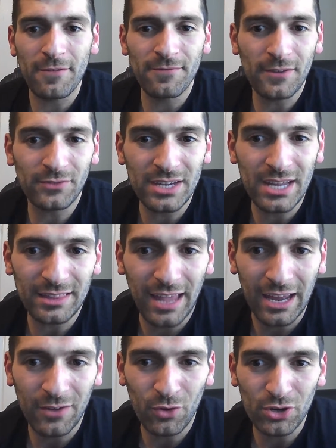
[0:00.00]
50th
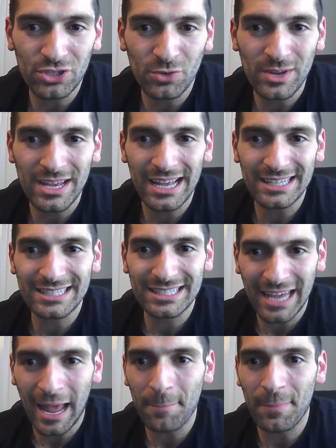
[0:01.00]
anniversary
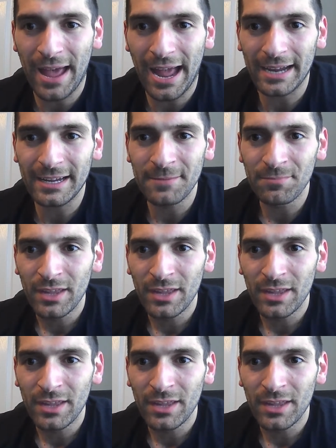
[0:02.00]
Scat Pack.